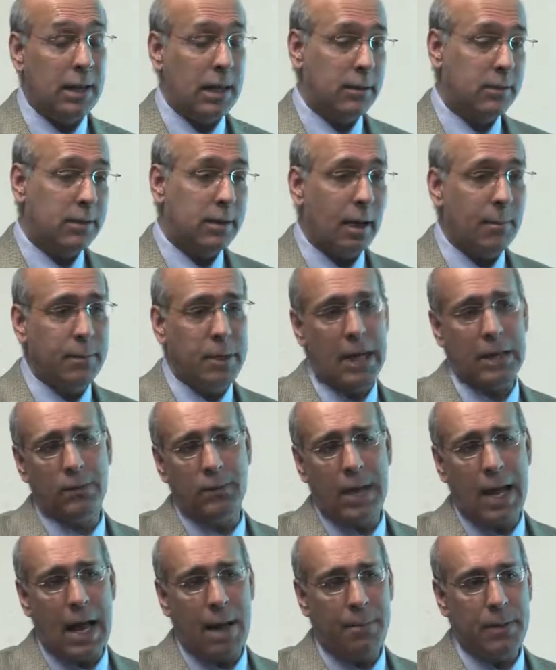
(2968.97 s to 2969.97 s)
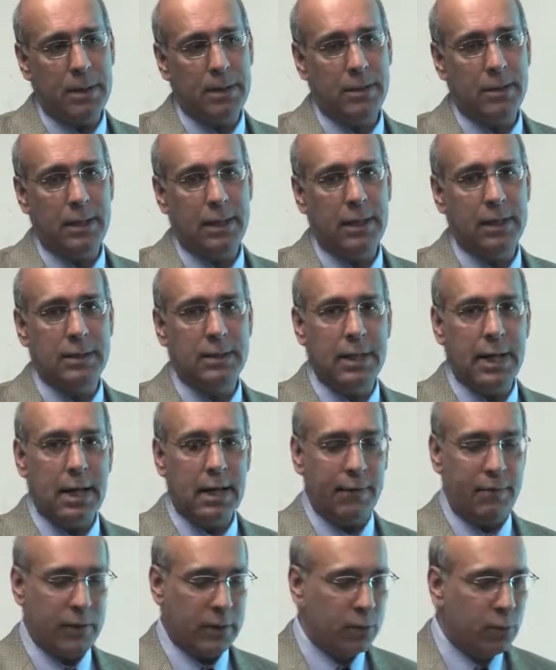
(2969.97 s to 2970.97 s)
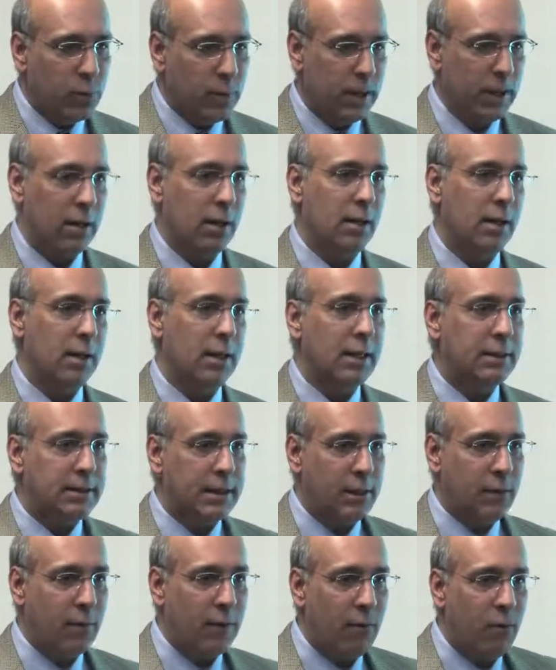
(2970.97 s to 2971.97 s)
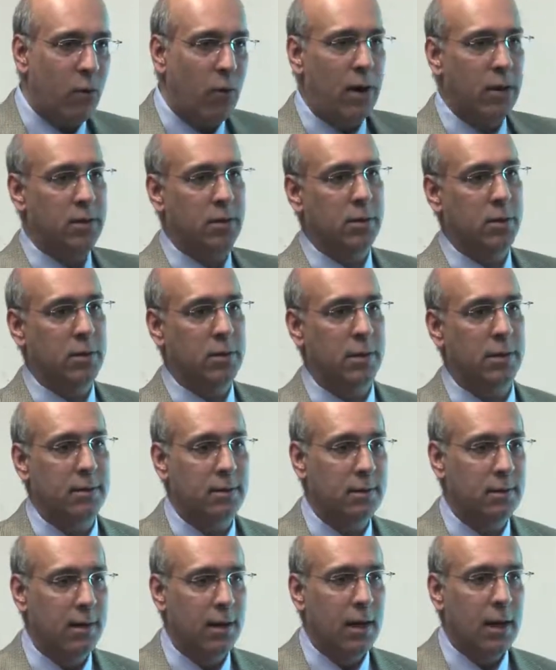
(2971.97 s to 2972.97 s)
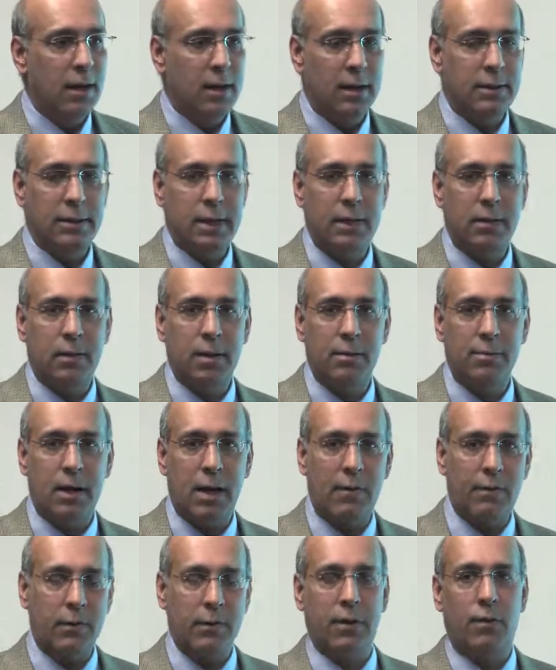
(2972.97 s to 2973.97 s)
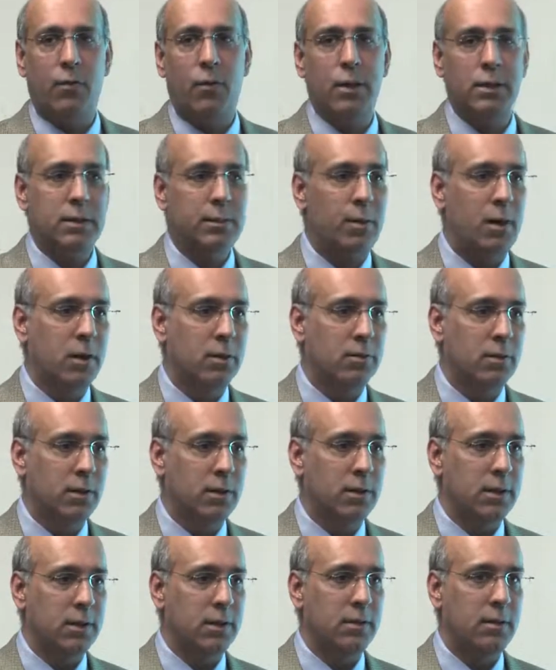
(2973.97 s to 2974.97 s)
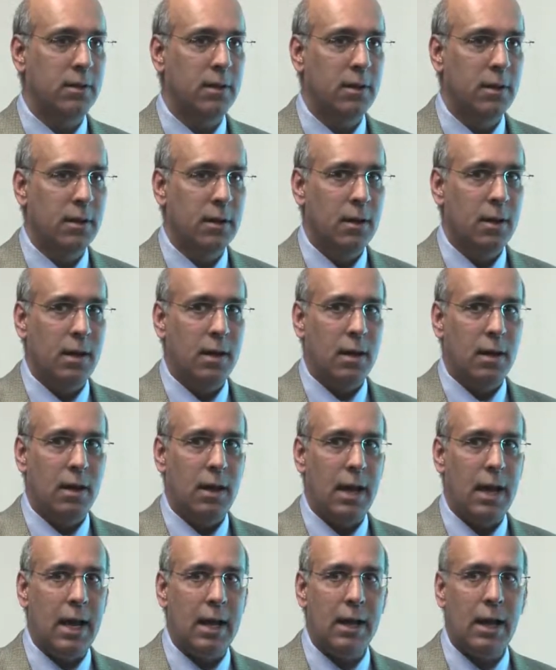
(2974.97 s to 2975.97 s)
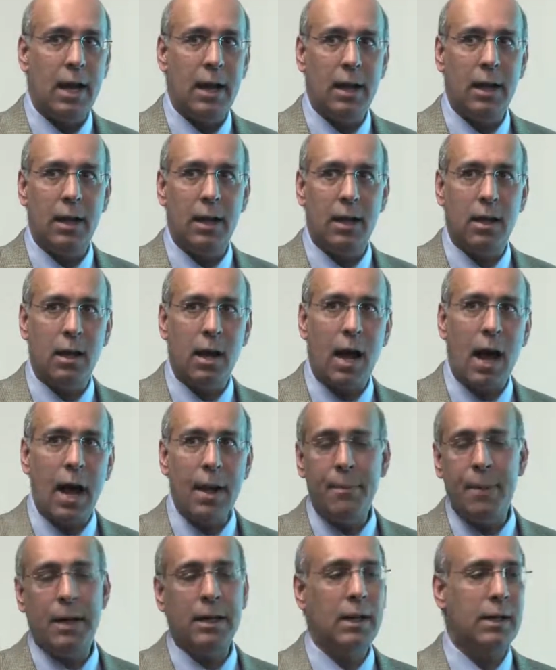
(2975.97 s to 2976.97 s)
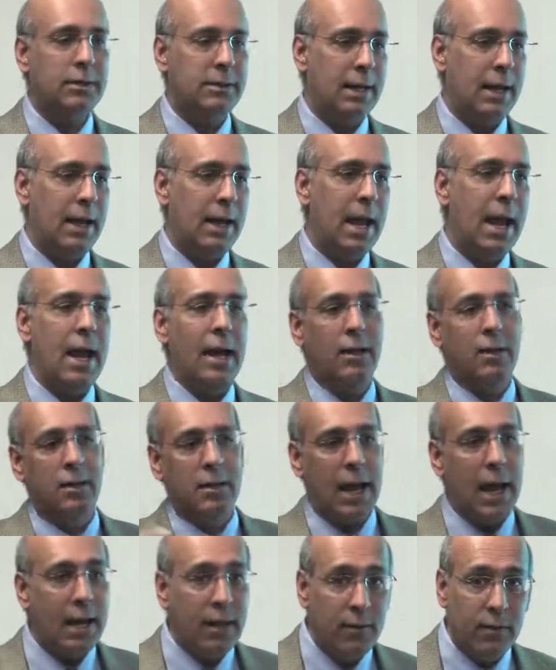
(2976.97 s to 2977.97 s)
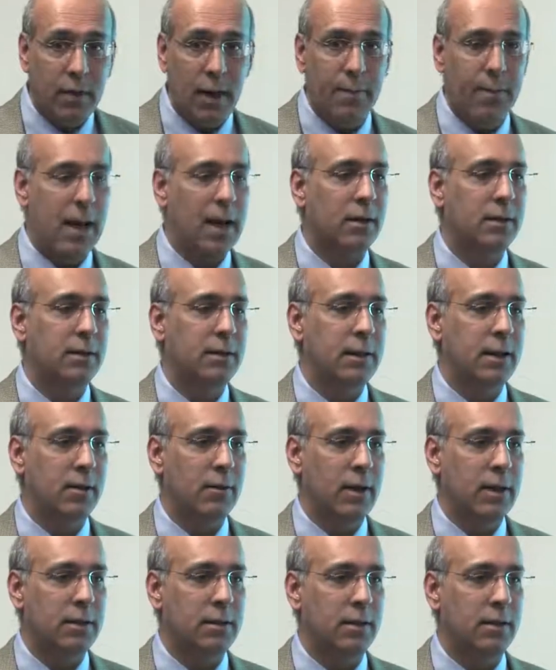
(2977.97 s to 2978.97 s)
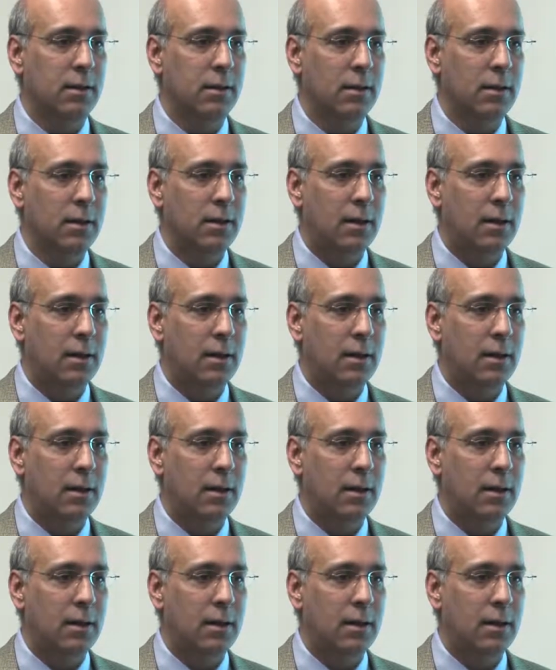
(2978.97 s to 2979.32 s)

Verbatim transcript: Now, uh, sometimes what happens is that if it's really early, let's say you have one drusen. Let's say you come to my office, you have one small drusen, and I, I might not say, hey, hey, you've got macular degeneration.